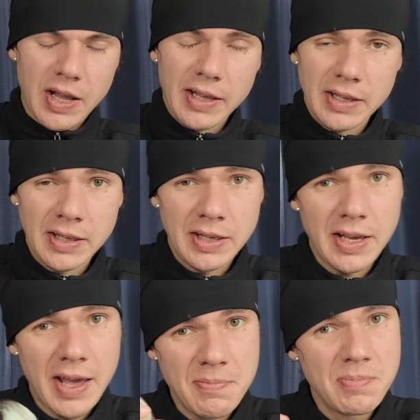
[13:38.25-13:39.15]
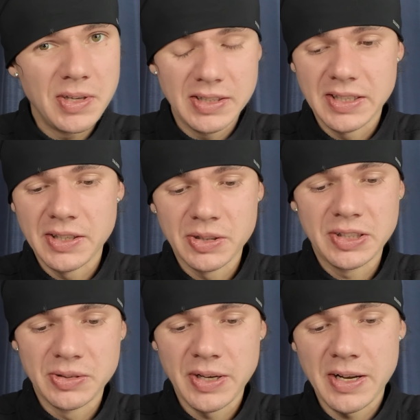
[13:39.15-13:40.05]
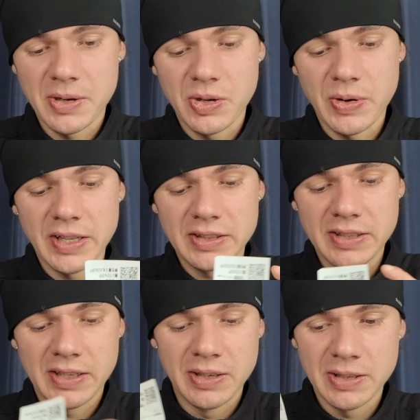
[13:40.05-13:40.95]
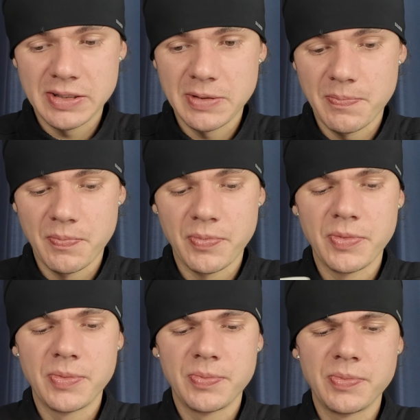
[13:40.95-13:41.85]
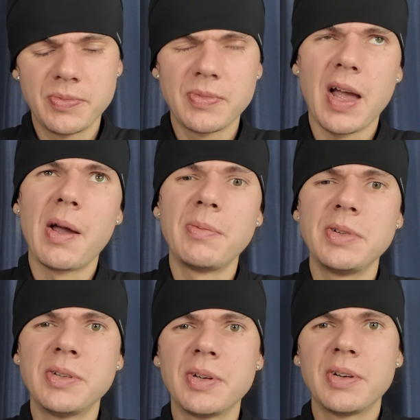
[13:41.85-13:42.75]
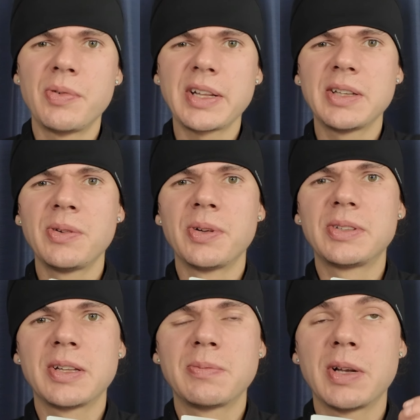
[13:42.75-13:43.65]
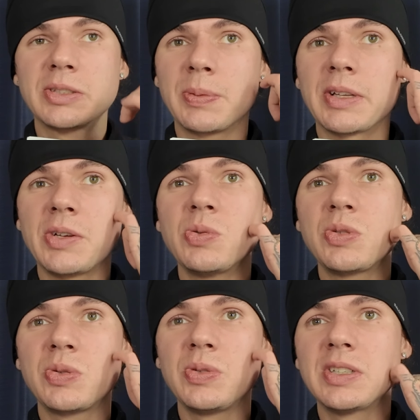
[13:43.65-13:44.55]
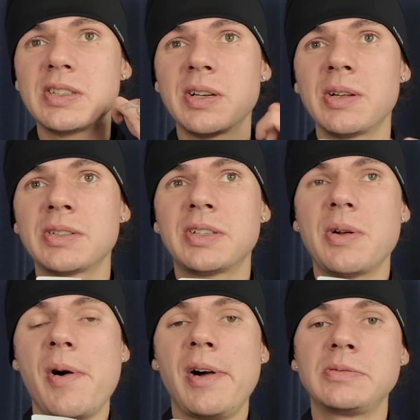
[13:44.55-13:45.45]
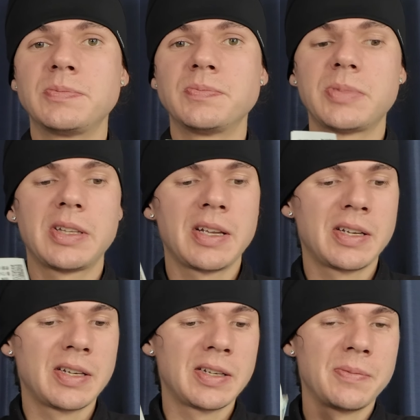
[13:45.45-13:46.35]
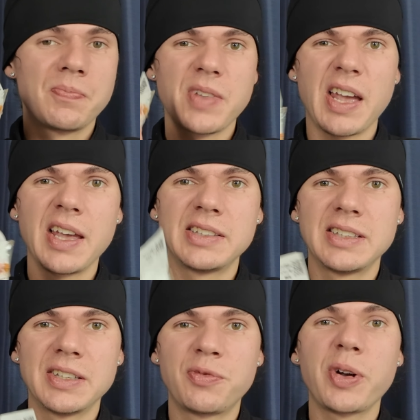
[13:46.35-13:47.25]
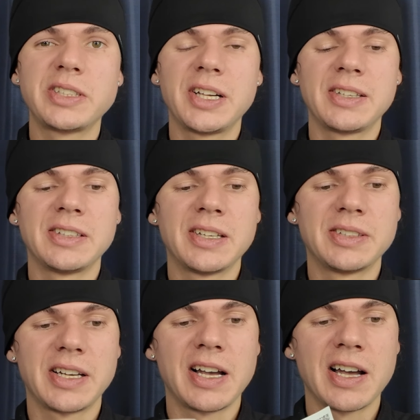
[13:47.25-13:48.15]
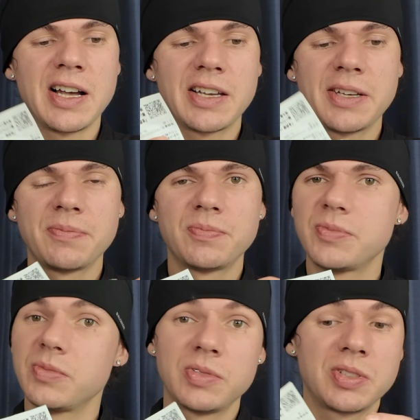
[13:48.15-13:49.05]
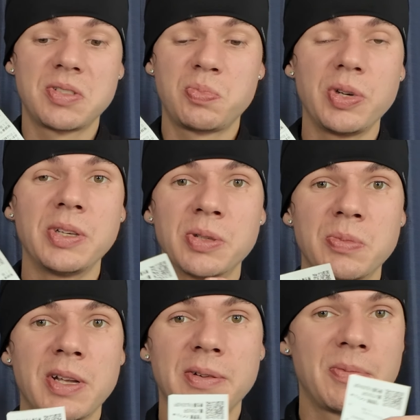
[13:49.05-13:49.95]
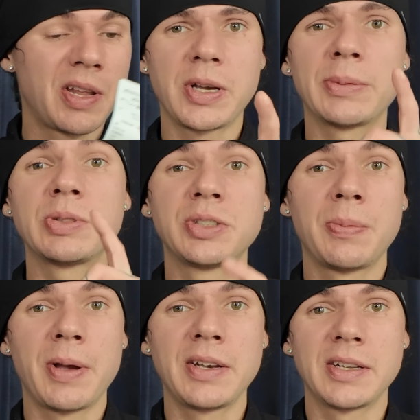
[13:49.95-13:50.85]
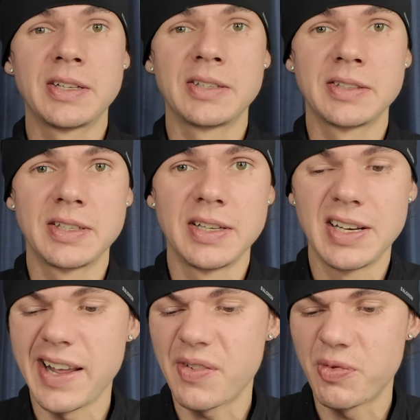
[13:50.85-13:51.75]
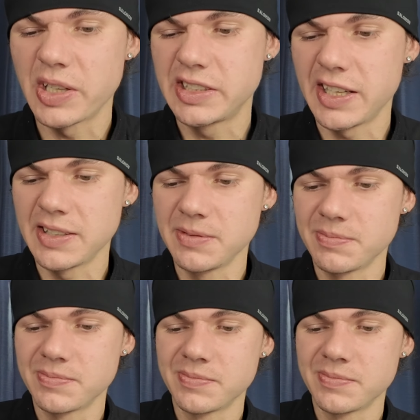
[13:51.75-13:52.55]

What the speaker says: I am eating Yoshinoya quite a lot. I mean, right now not that much, but I used to eat it a lot. I ate the fried chicken, the karage. It's pretty good, man. If you come to Japan and like fried chicken,